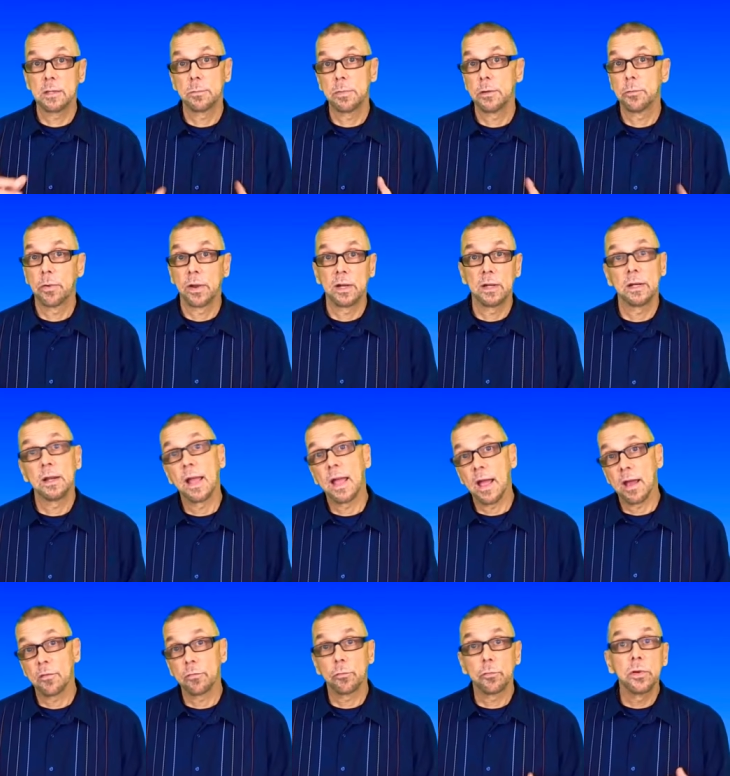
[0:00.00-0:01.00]
to be ready to
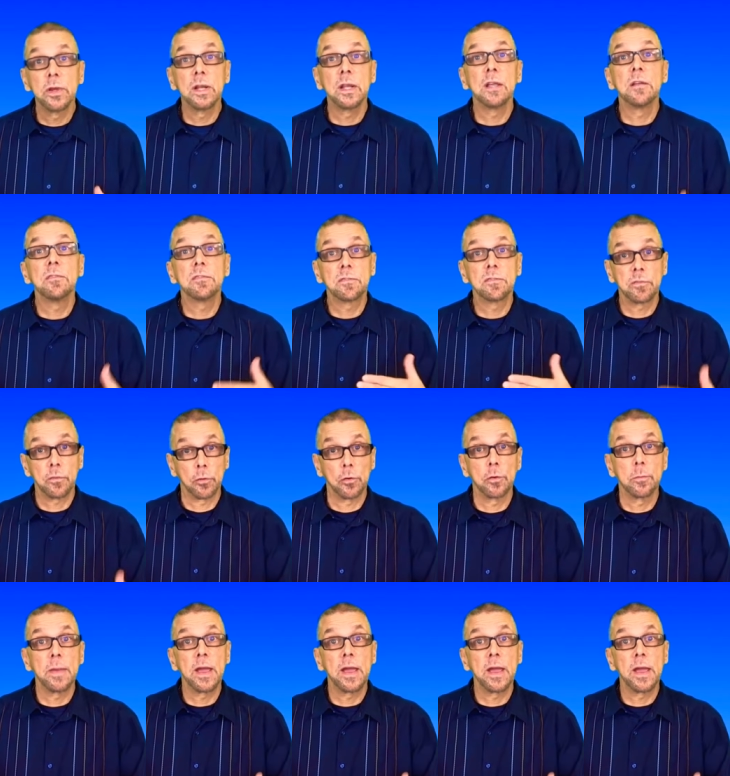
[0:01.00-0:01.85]
have really firm,